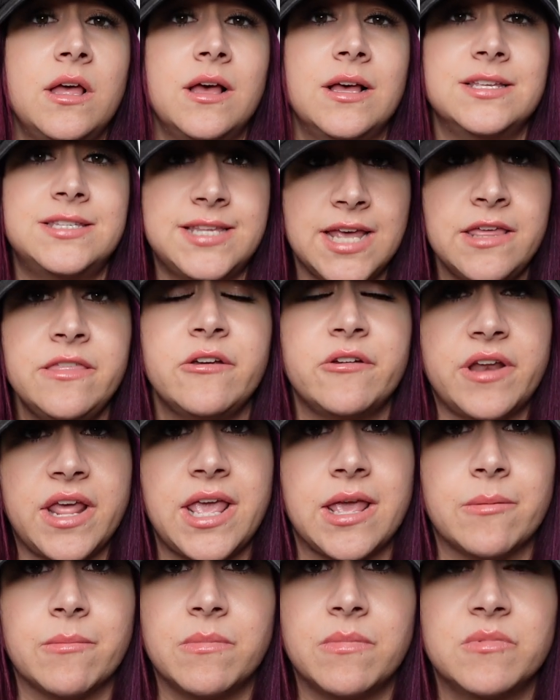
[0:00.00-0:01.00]
say their
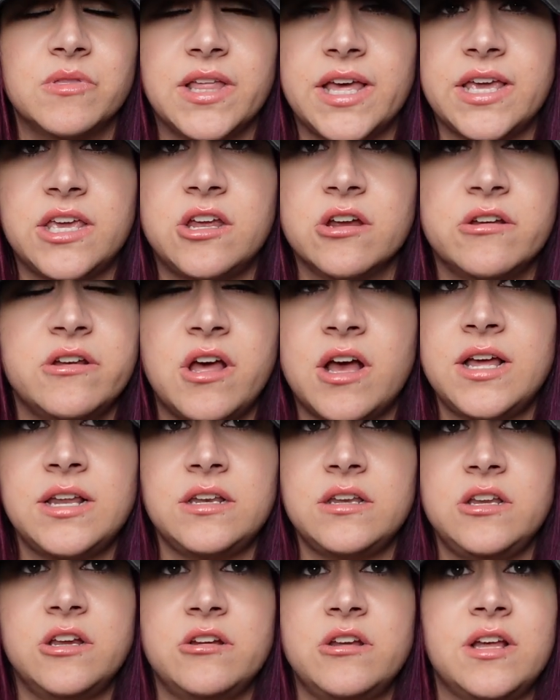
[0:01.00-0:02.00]
name. Like you're
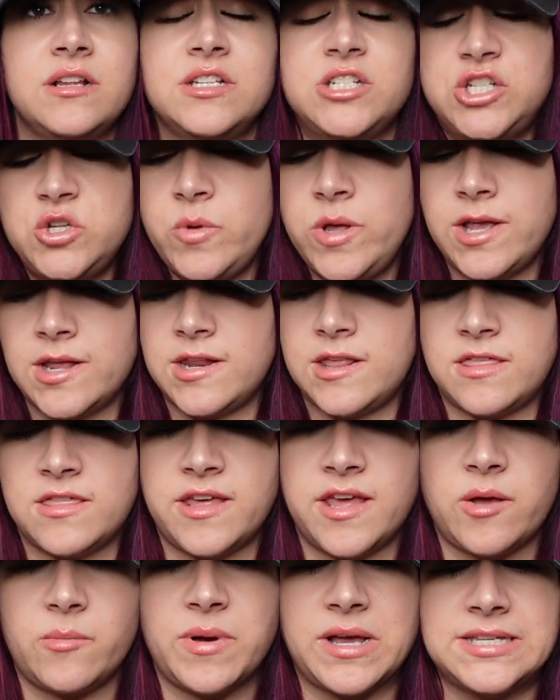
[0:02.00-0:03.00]
not you're not doing
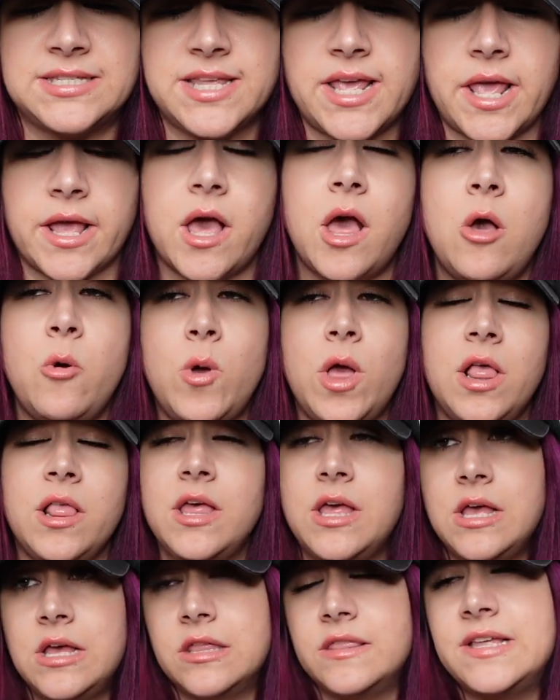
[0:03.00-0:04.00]
anything by saying, "Oh,
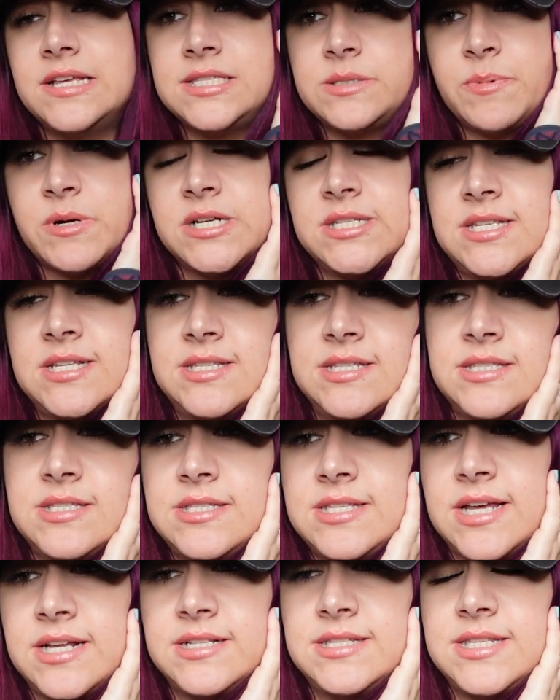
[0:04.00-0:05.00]
well, this person
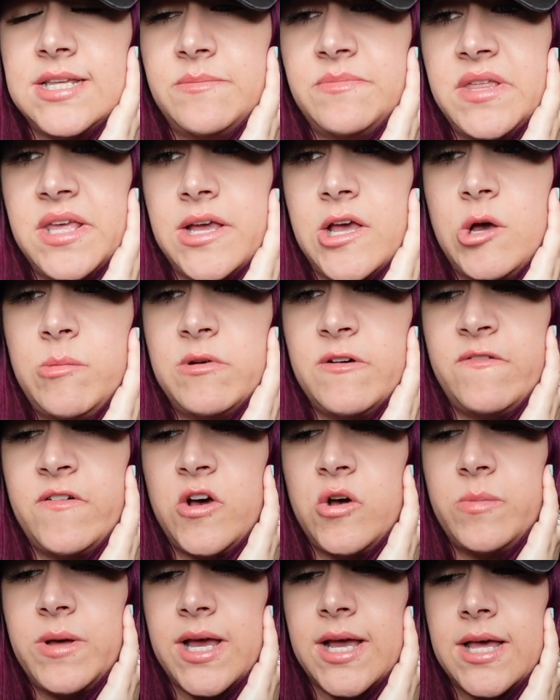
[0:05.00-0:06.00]
said something
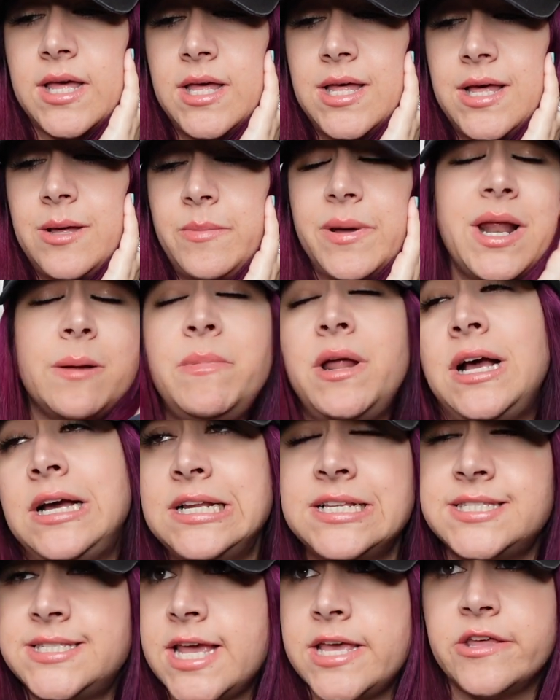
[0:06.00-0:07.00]
homophobic, but I'm not
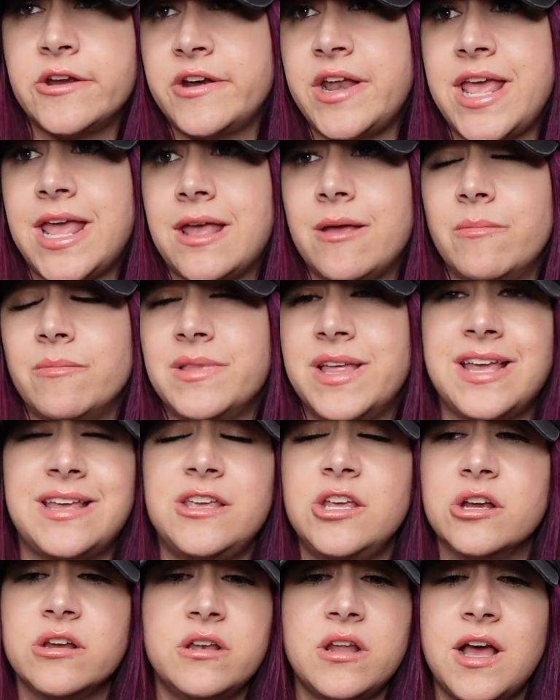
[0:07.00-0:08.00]
going to say their name."
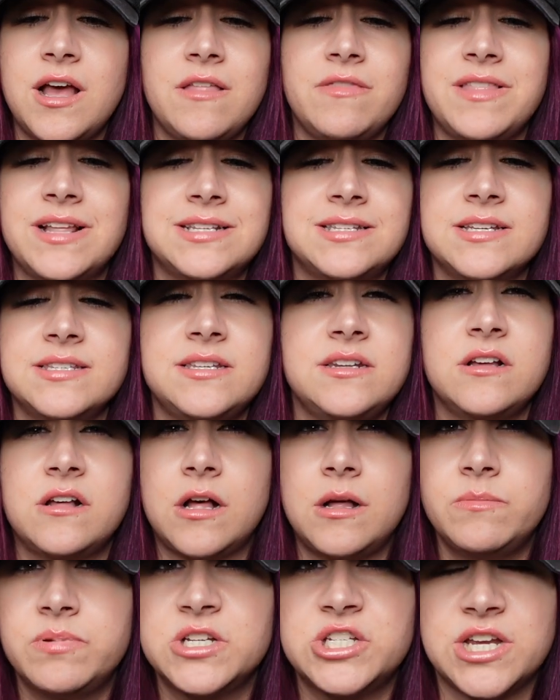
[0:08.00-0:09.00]
Like you're not that doesn't
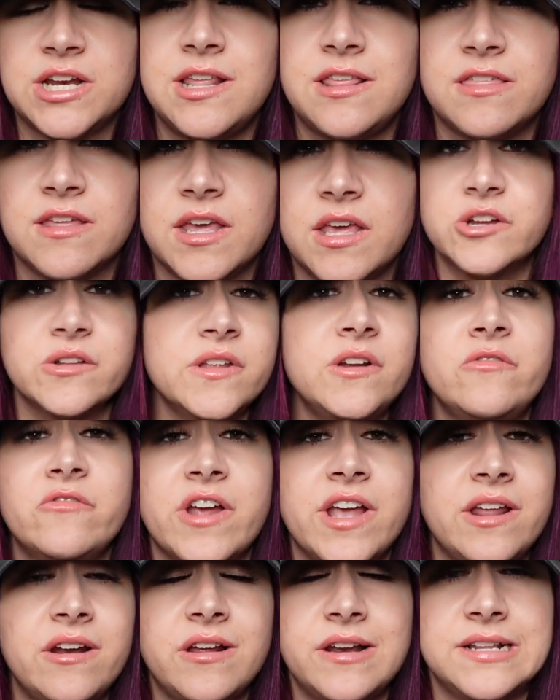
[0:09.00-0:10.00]
accomplish anything. Your little
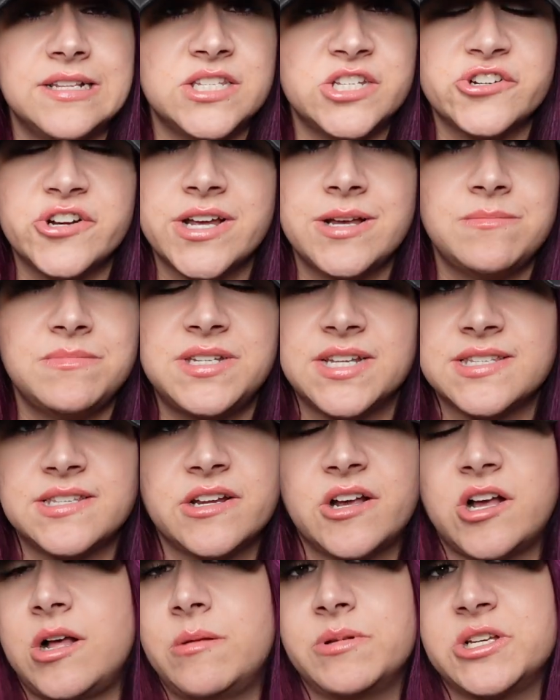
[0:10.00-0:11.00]
rant on Instagram
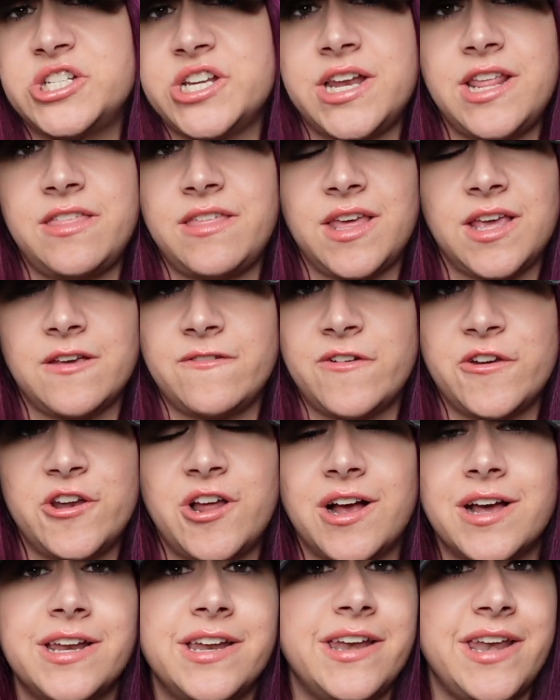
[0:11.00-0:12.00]
doesn't accomplish anything if you're
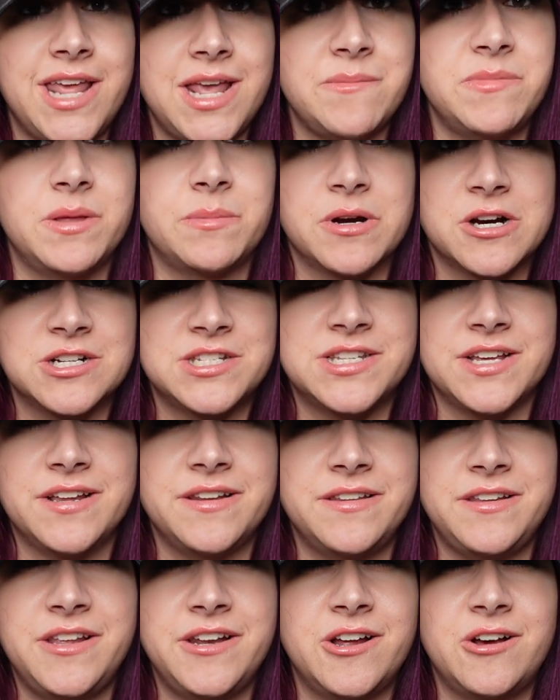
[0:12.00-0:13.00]
not going to name the
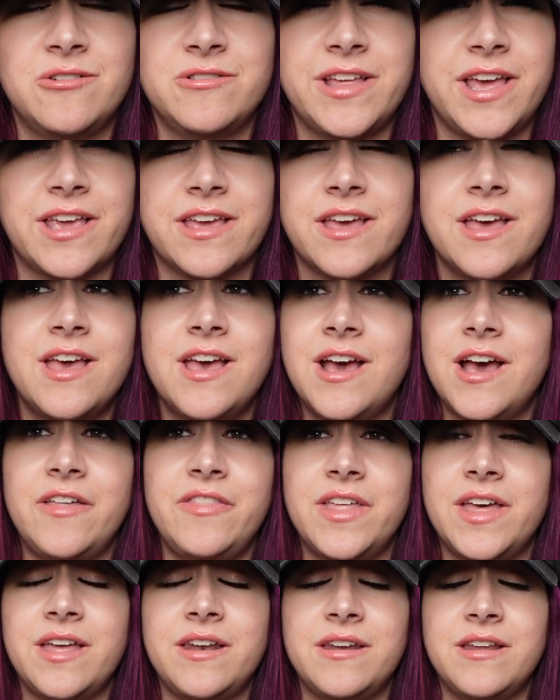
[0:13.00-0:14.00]
person, you know? Like
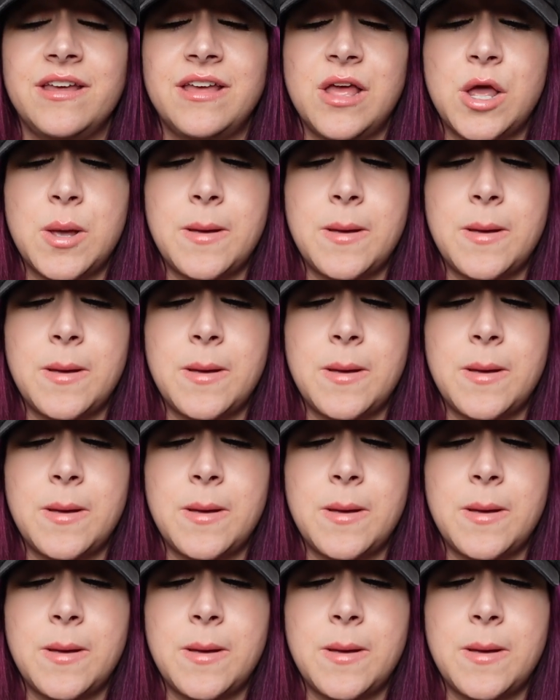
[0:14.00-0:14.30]
and then